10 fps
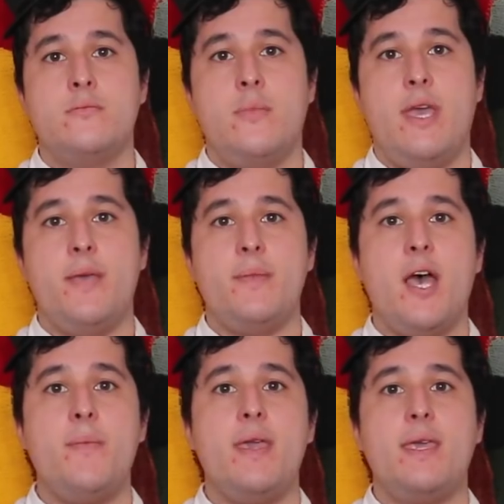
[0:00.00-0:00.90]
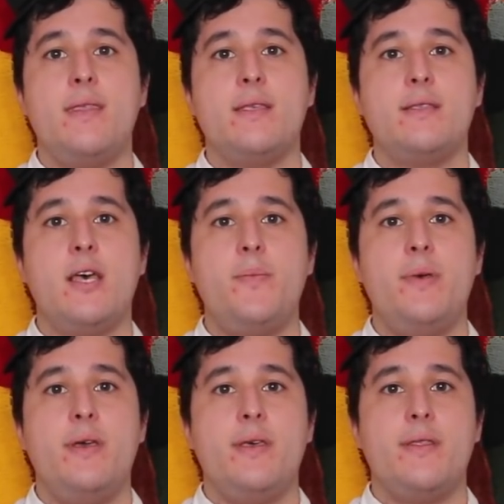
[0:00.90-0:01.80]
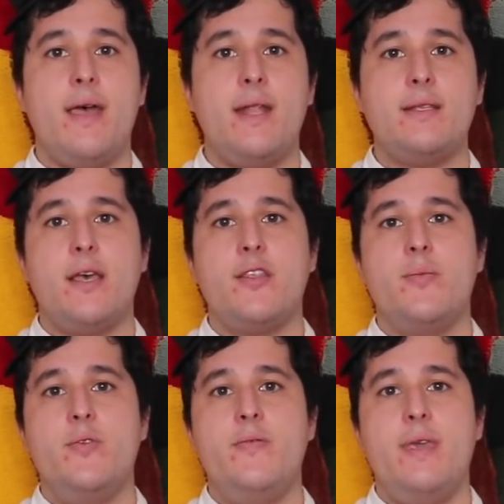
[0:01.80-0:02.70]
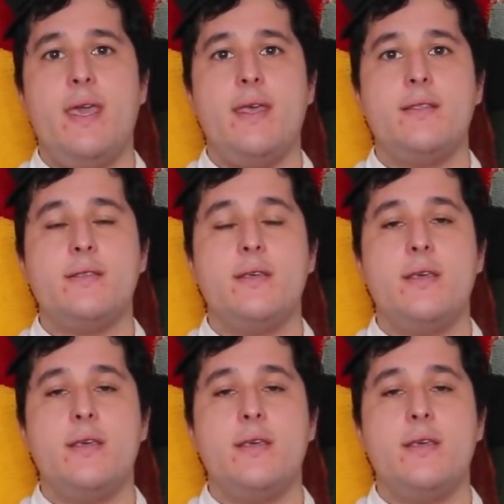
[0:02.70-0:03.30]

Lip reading: I am not making this up. That is how the movie ends.